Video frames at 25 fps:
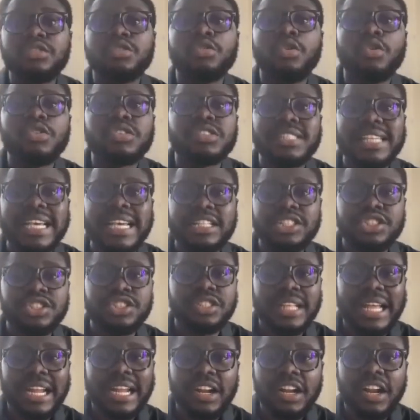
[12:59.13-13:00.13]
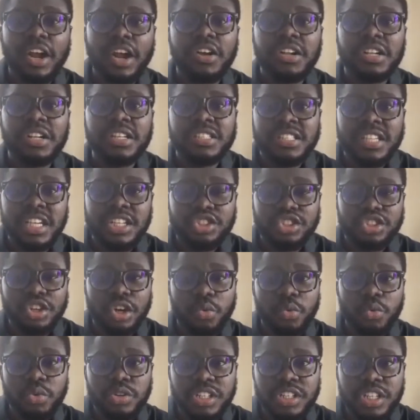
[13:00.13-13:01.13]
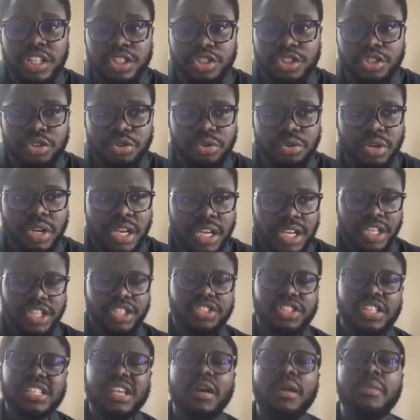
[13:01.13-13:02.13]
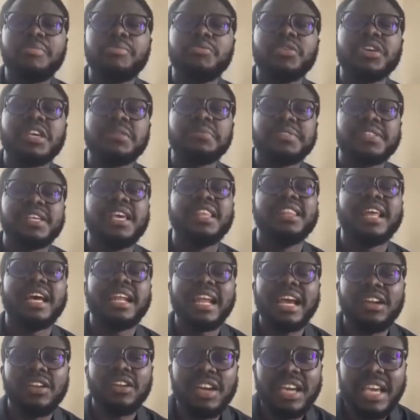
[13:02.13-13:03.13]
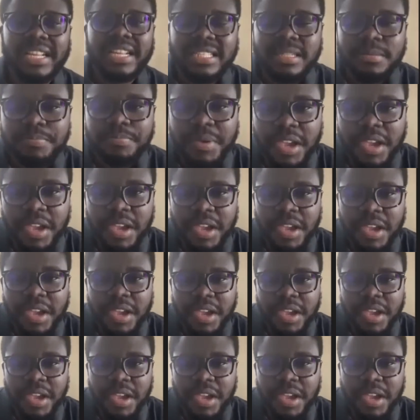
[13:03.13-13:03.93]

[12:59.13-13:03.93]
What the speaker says: you go searching, another organization will need you. The other people keep saying that they are not getting pay rise, they're not getting